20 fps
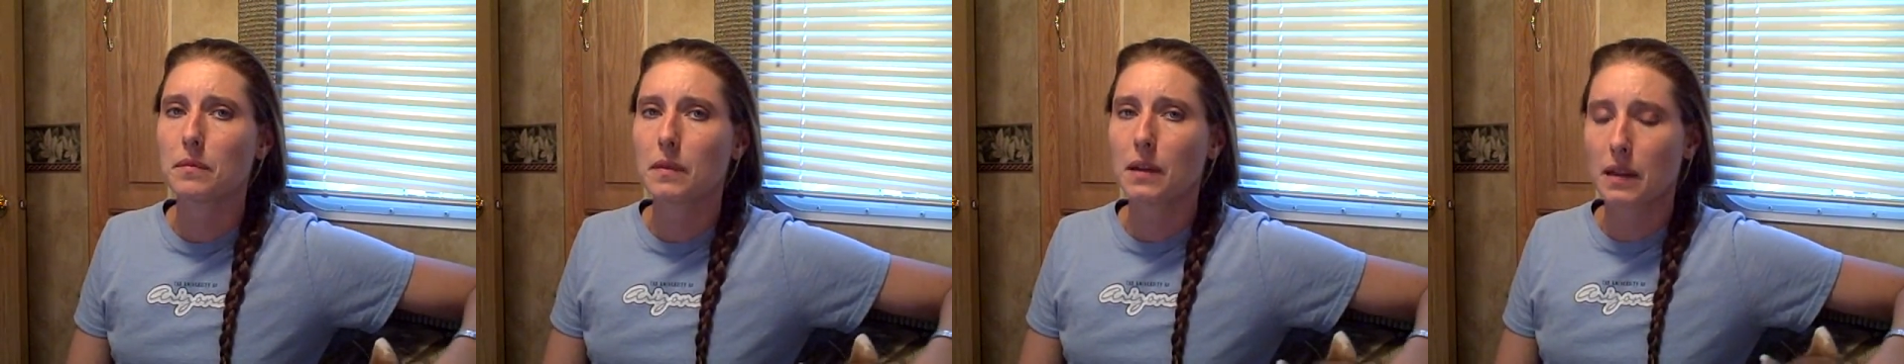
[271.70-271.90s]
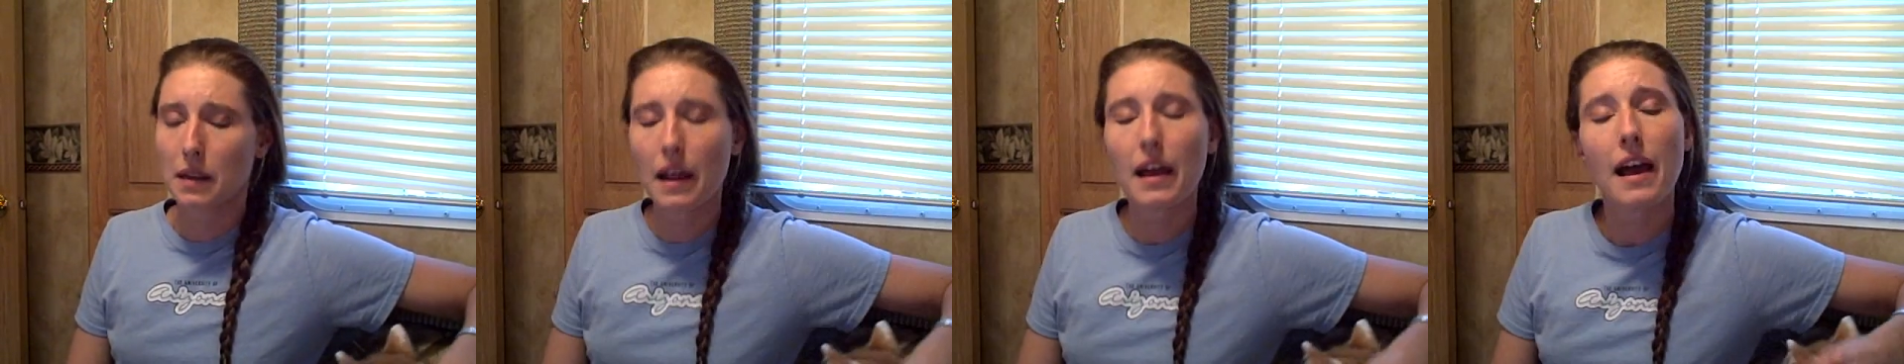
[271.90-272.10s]

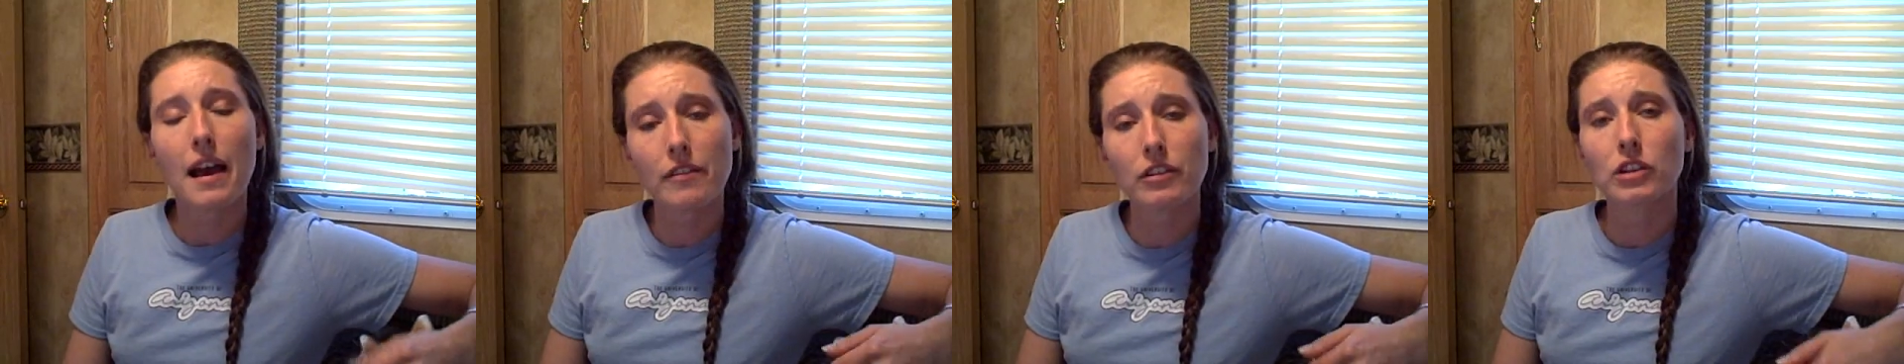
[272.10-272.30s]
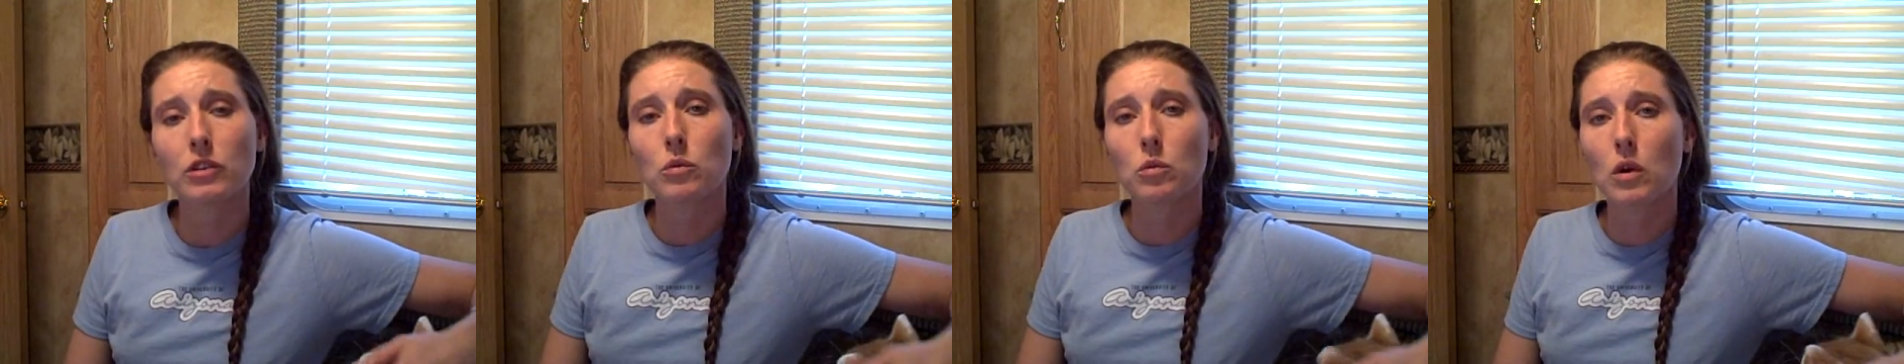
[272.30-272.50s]
And
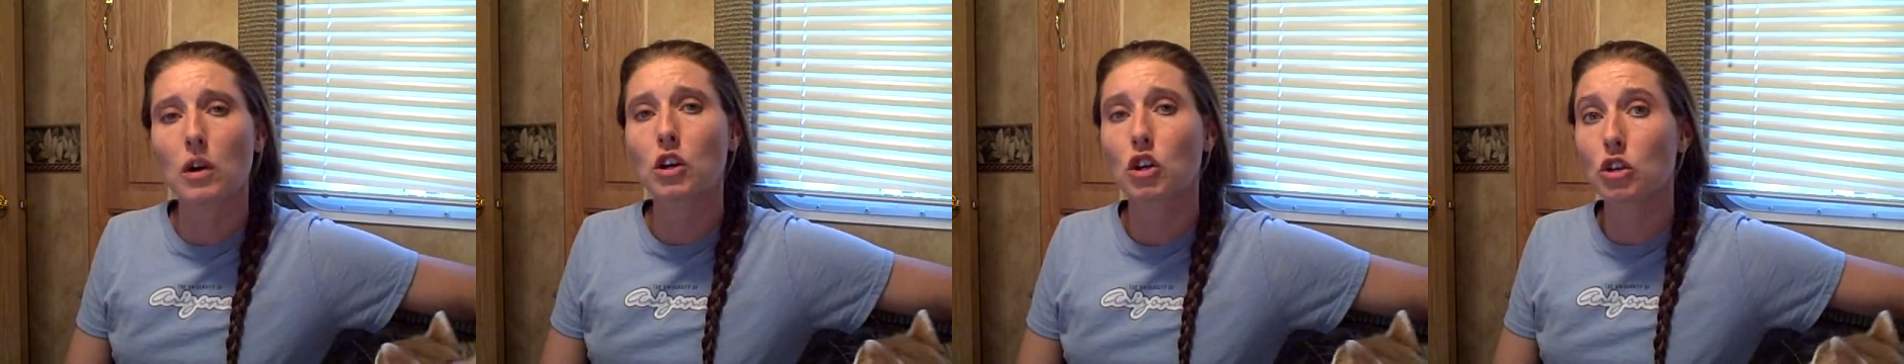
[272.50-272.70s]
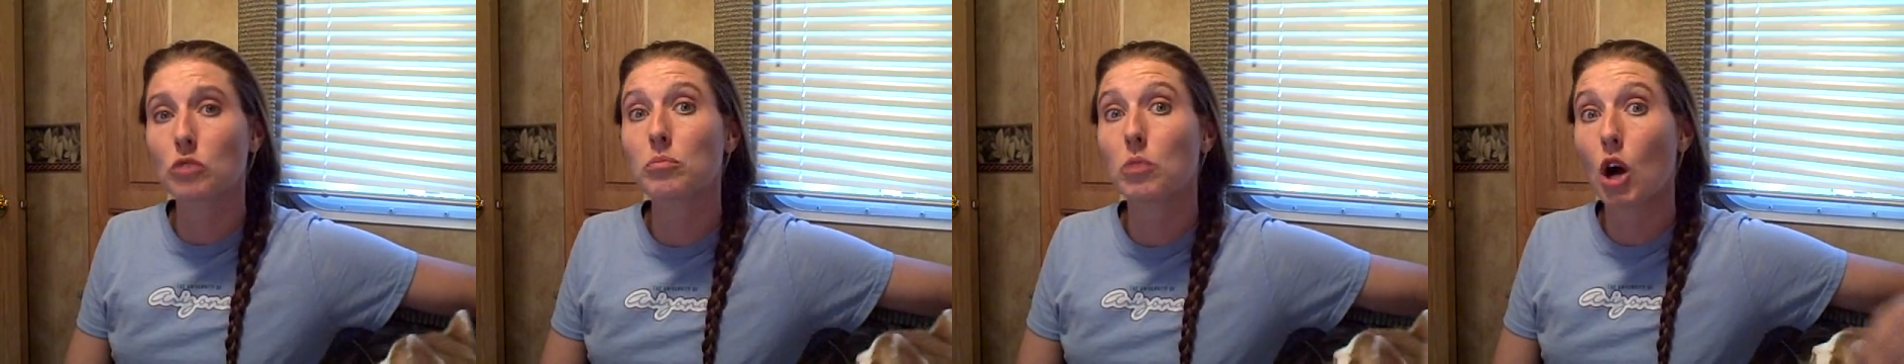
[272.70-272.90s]
having a
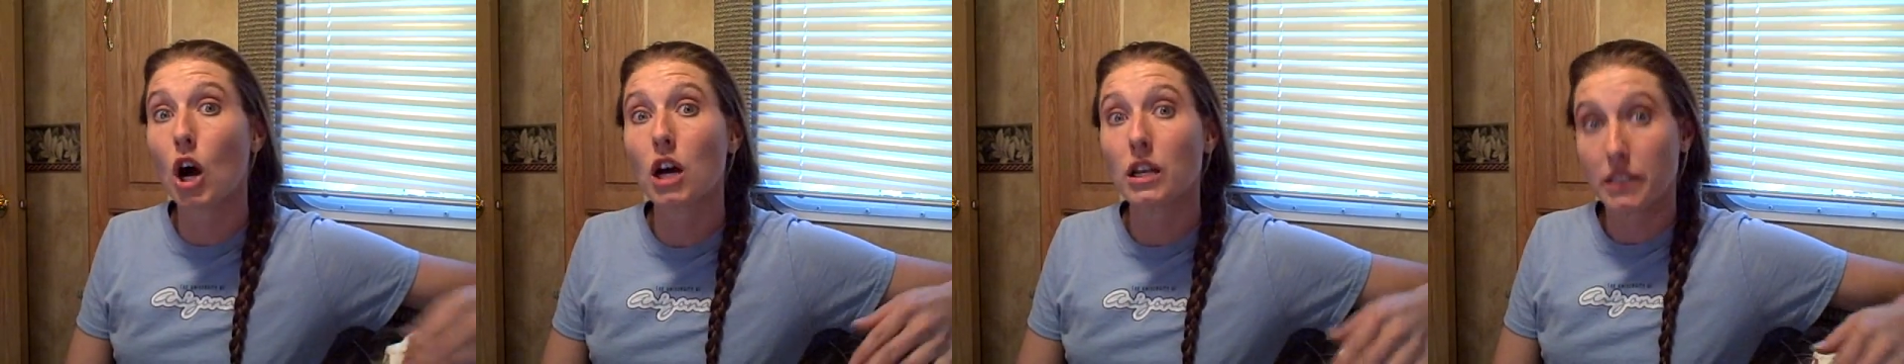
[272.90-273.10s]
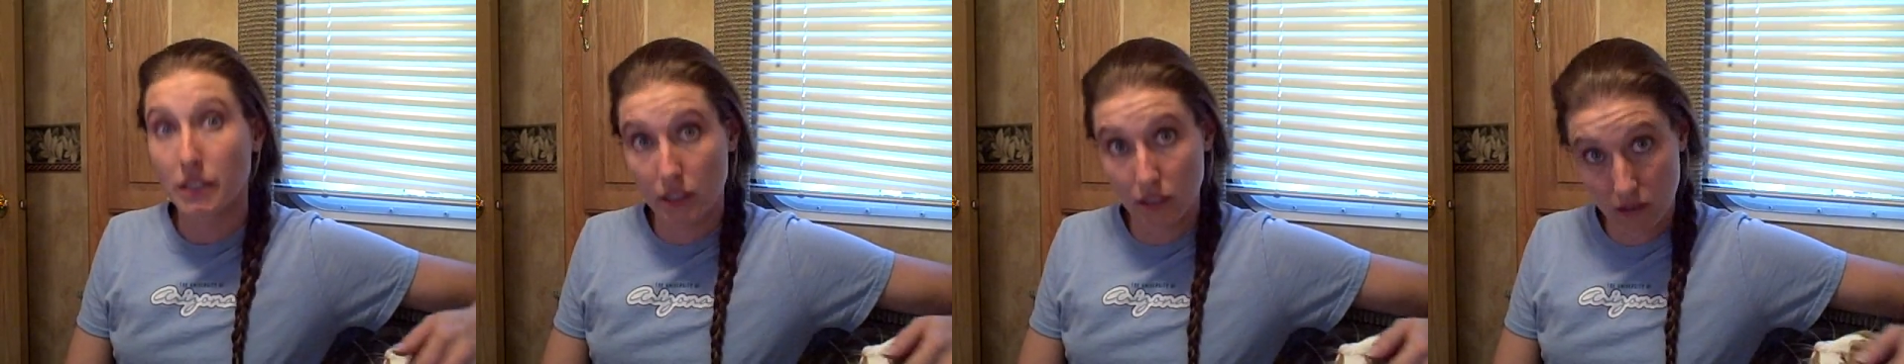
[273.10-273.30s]
good
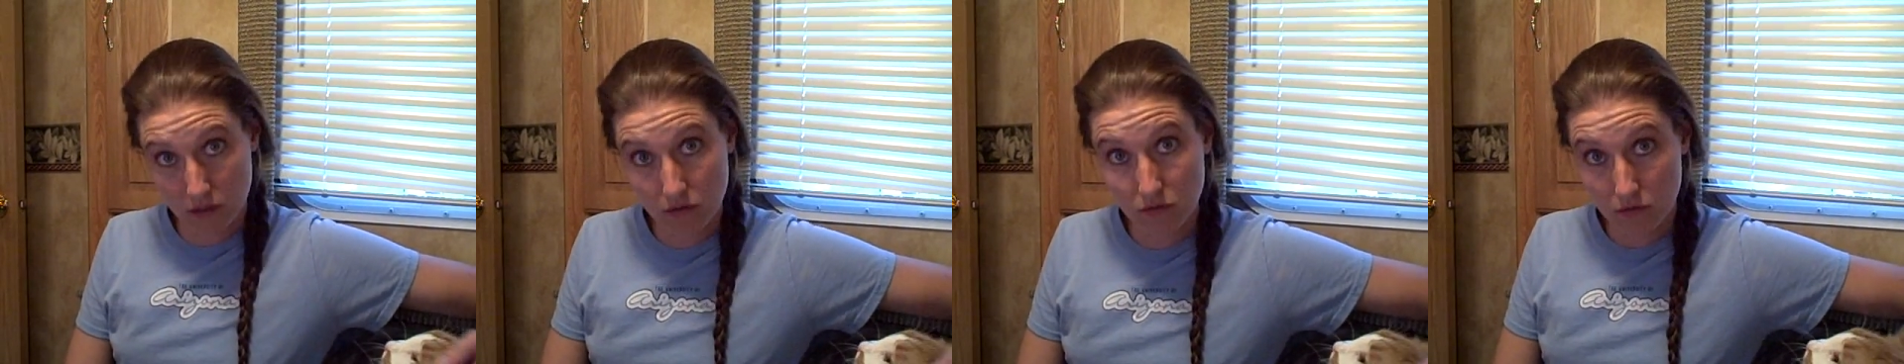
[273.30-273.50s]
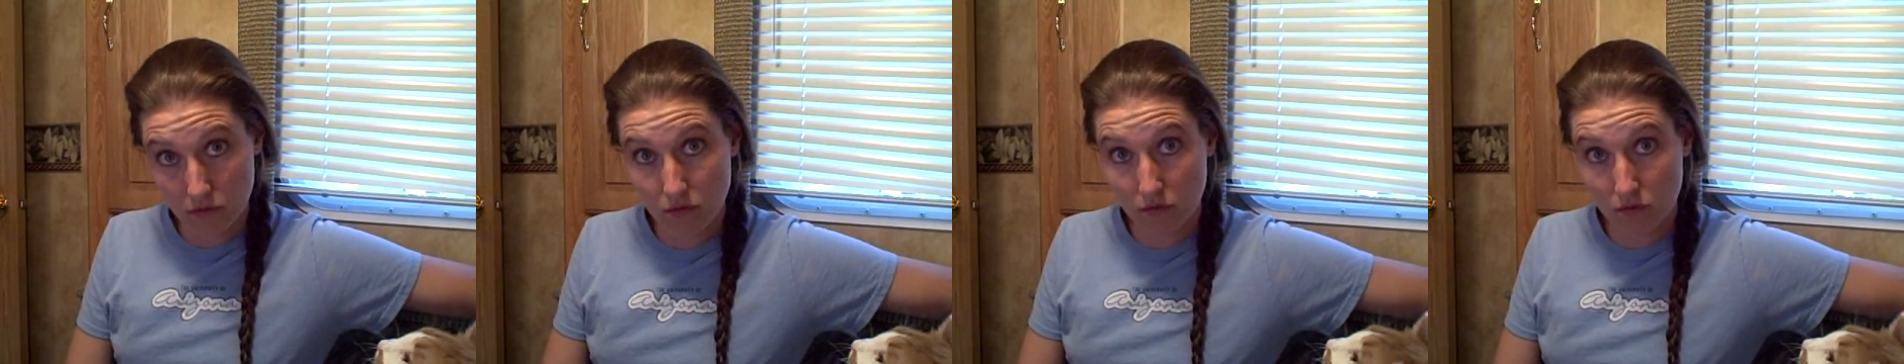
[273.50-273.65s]
boss